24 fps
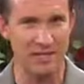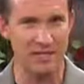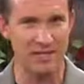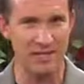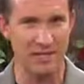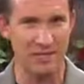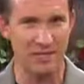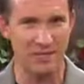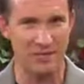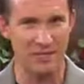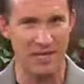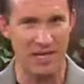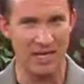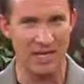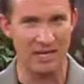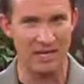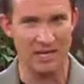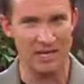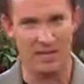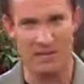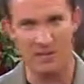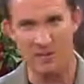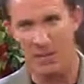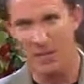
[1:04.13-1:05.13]

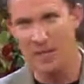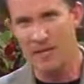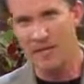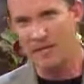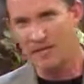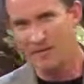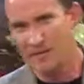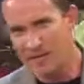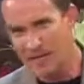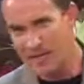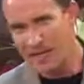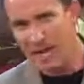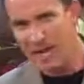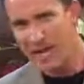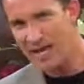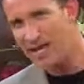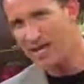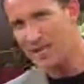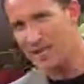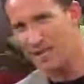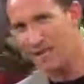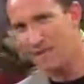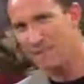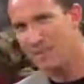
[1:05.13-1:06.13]
subjects.
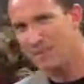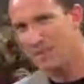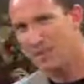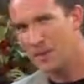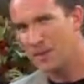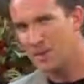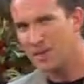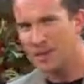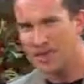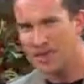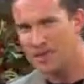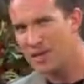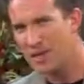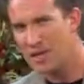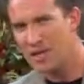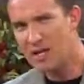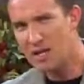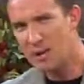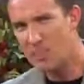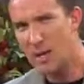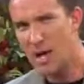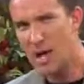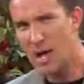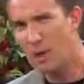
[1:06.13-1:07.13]
Today, we think
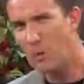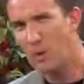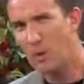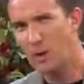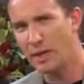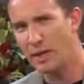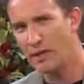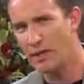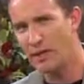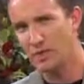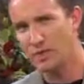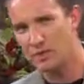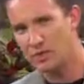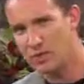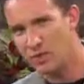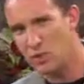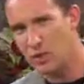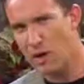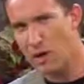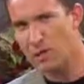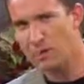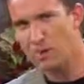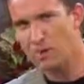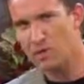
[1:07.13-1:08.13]
about what the
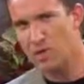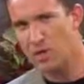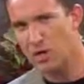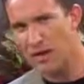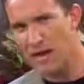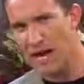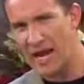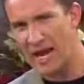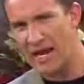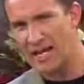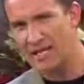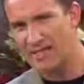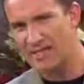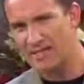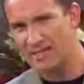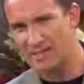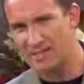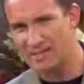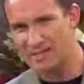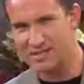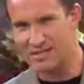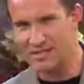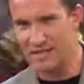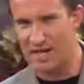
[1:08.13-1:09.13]
Scripture has
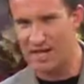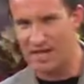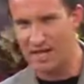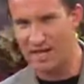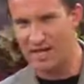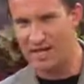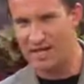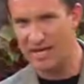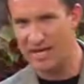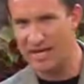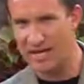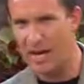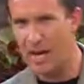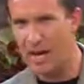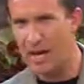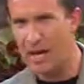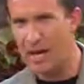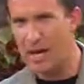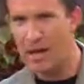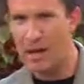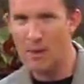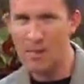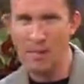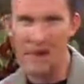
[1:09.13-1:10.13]
to say
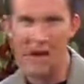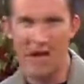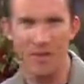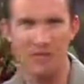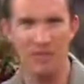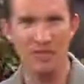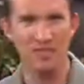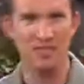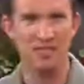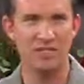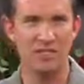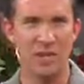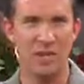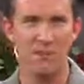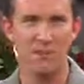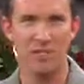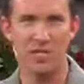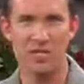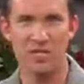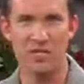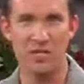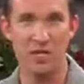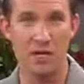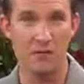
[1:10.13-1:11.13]
about the
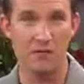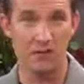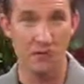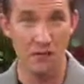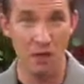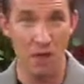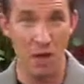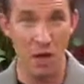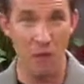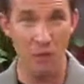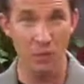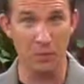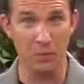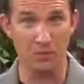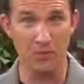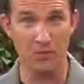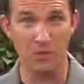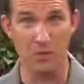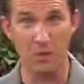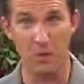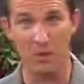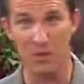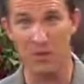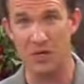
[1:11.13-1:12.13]
subject of
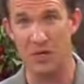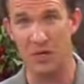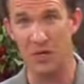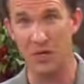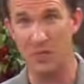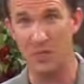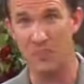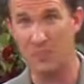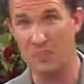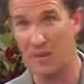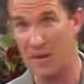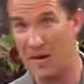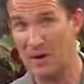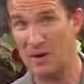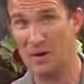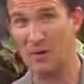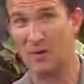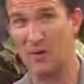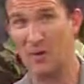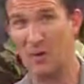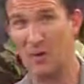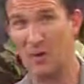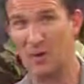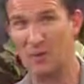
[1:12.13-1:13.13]
ghosts or the
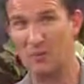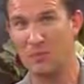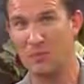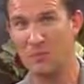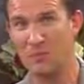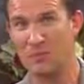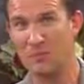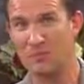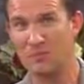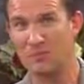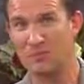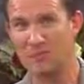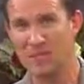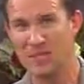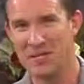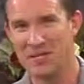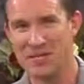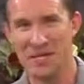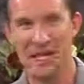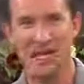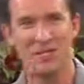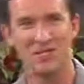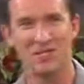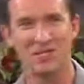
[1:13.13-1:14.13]
paranormal.
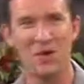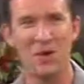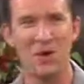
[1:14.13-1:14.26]
As